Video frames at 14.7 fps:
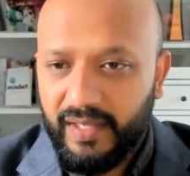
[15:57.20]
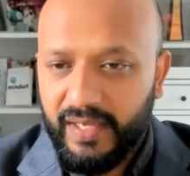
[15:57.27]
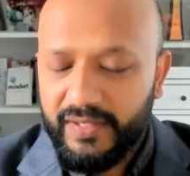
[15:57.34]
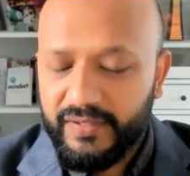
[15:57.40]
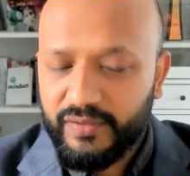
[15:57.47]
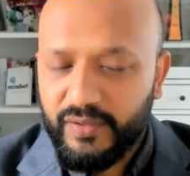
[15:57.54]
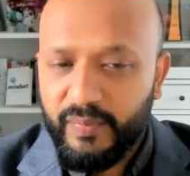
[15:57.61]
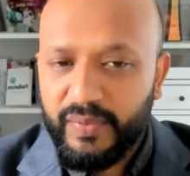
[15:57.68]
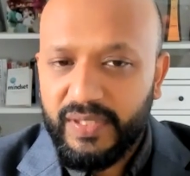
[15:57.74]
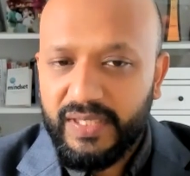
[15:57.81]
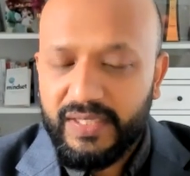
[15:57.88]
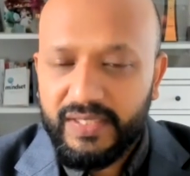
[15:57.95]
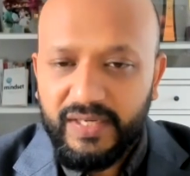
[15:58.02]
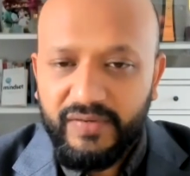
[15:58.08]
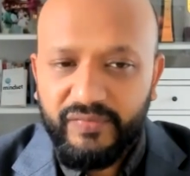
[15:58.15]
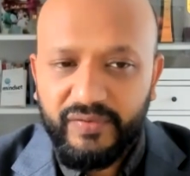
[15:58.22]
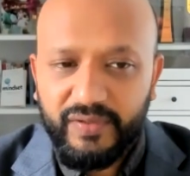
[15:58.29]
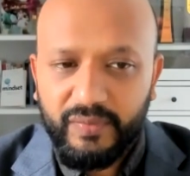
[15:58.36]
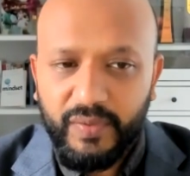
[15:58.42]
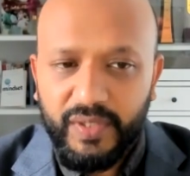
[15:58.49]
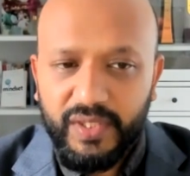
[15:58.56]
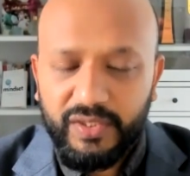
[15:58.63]
It's completely
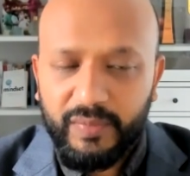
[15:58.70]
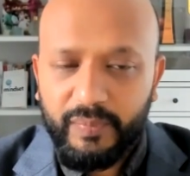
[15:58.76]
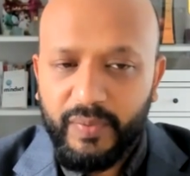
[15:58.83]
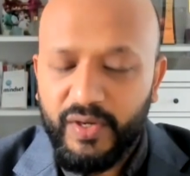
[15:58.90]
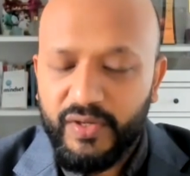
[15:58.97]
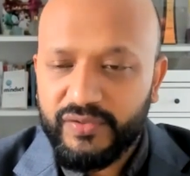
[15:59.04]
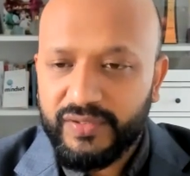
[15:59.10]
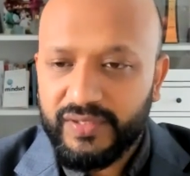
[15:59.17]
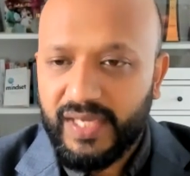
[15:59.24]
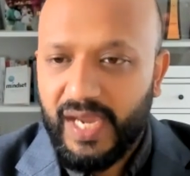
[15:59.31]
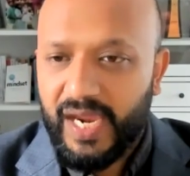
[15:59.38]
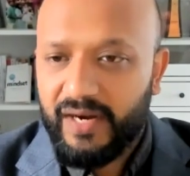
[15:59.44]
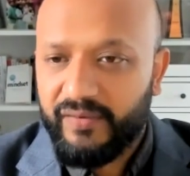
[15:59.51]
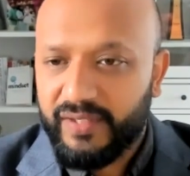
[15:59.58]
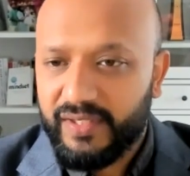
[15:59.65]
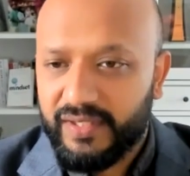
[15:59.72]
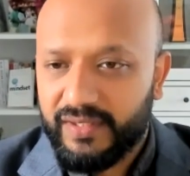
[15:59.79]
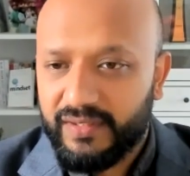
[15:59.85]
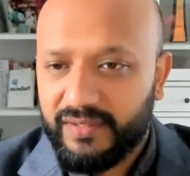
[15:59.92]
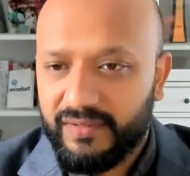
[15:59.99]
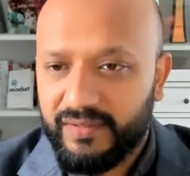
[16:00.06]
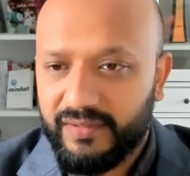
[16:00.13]
different when you're the person
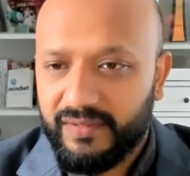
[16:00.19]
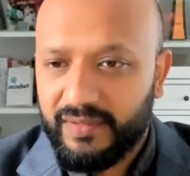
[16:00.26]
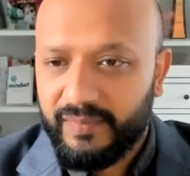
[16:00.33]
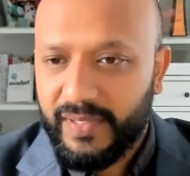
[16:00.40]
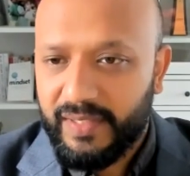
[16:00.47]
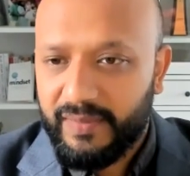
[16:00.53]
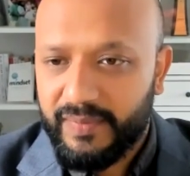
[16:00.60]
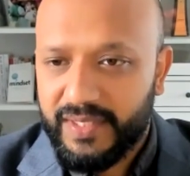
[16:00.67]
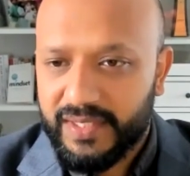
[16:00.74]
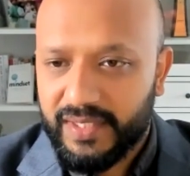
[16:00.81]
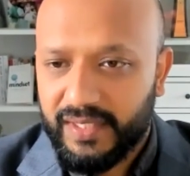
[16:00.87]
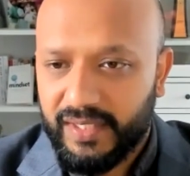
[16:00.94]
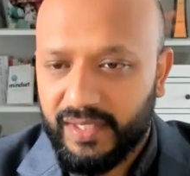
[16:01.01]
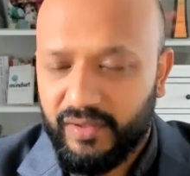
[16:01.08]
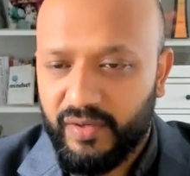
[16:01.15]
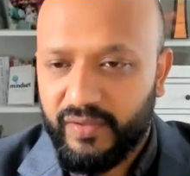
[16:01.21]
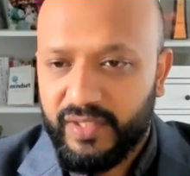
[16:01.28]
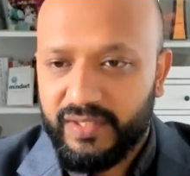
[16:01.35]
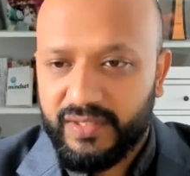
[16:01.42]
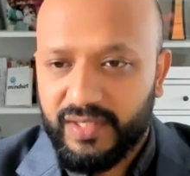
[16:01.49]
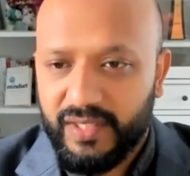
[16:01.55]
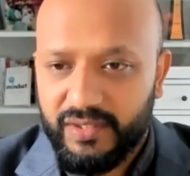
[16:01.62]
carrying the babies and they're growing
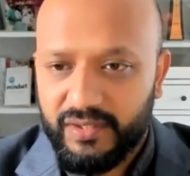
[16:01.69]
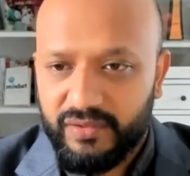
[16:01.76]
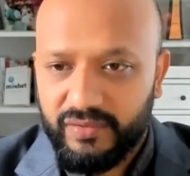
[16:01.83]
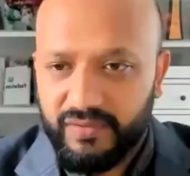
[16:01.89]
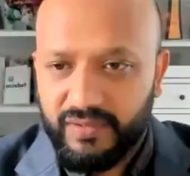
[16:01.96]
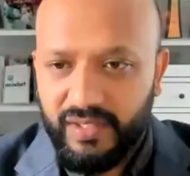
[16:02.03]
inside you.